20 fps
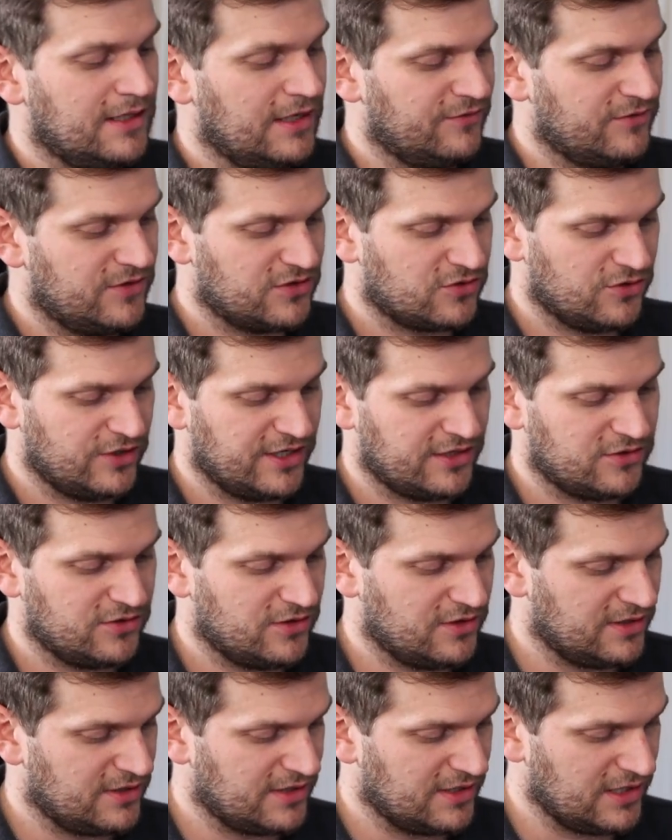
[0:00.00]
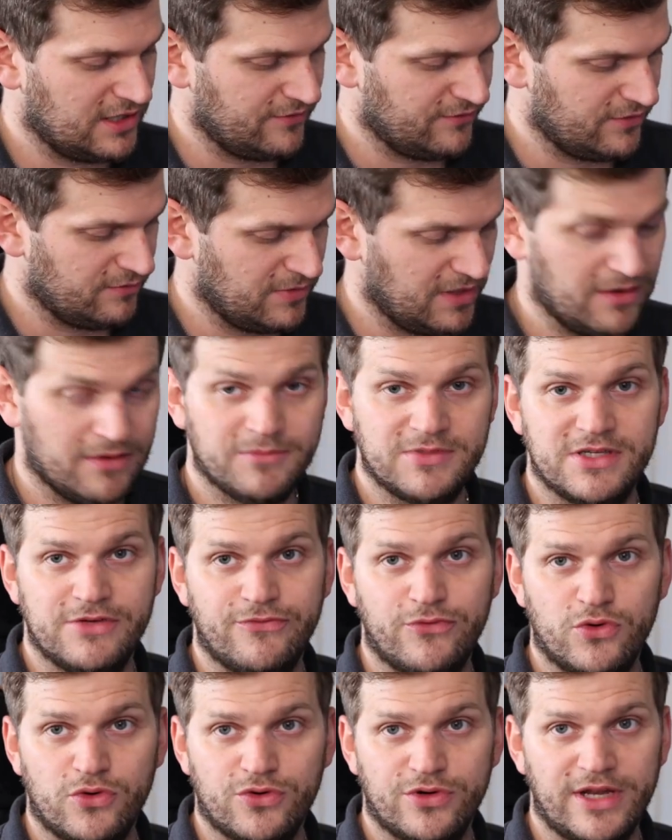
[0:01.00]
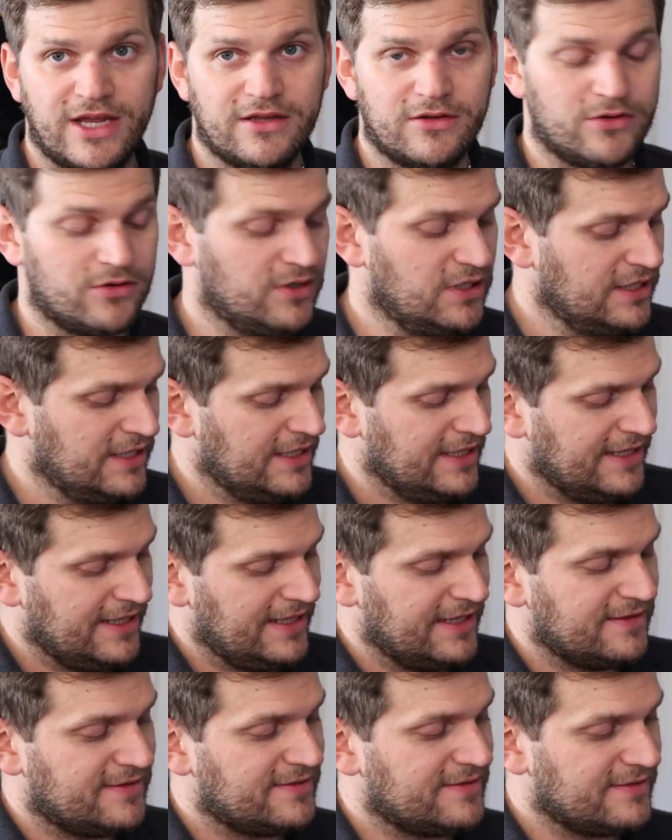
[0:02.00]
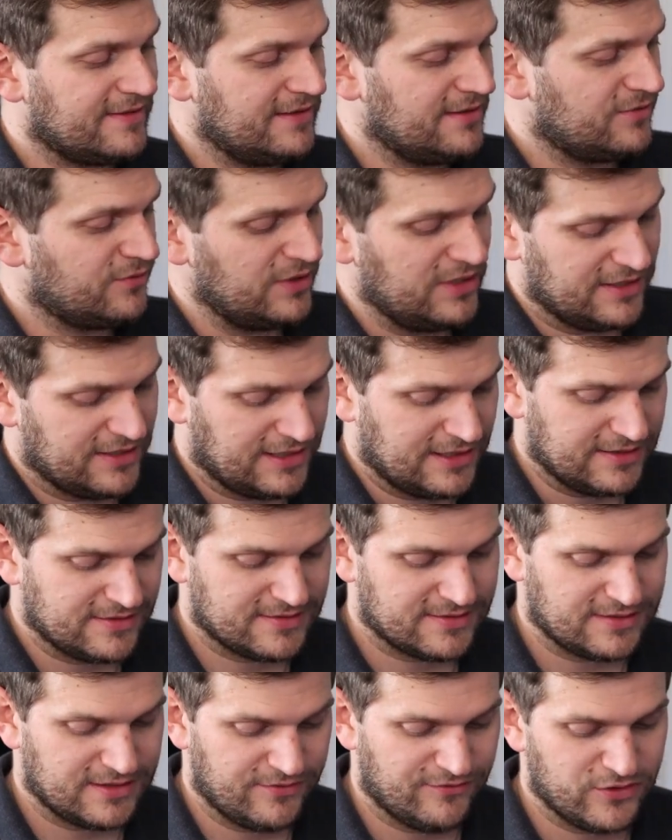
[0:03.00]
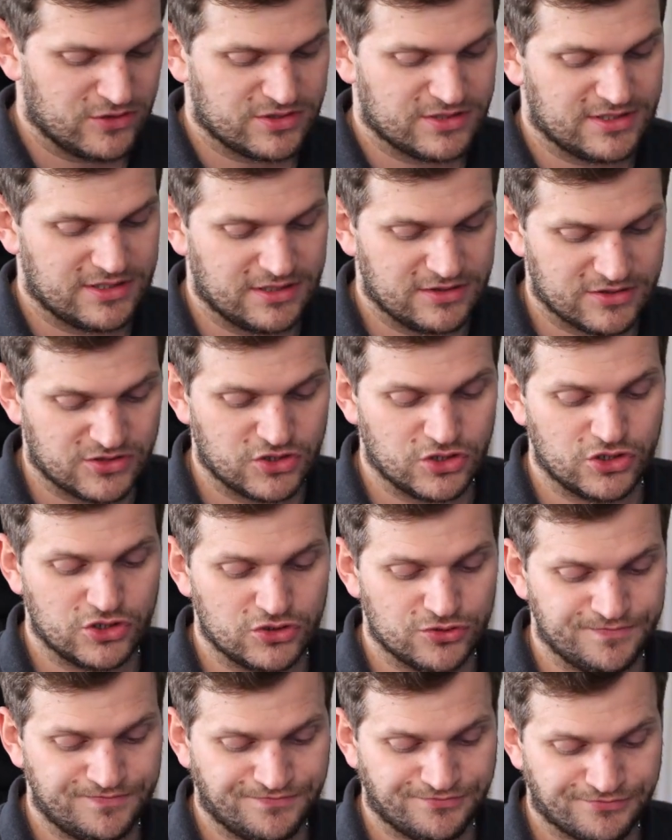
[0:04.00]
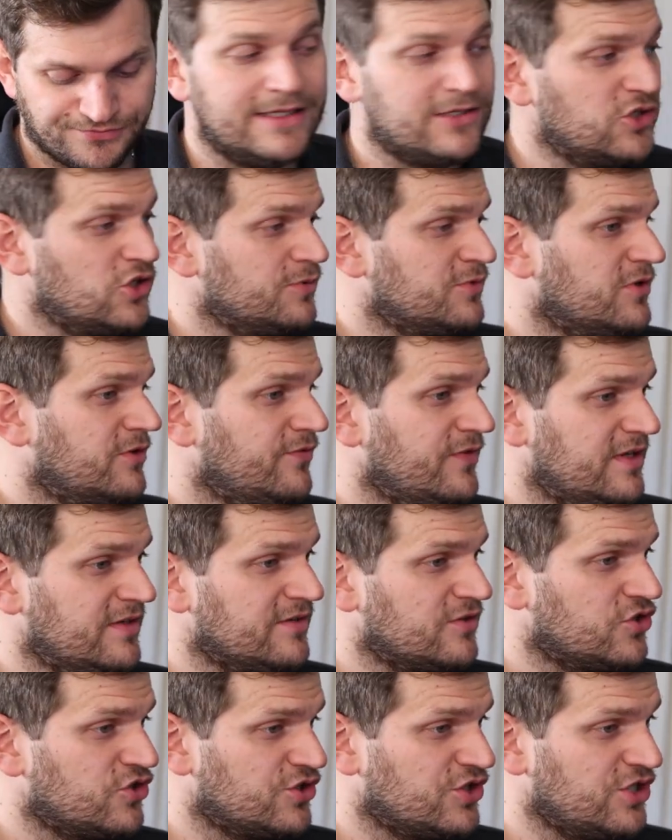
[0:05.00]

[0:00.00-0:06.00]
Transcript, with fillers: I have this connector, then I have an MC4 connector. It's it's really nice and versatile. So in terms of is it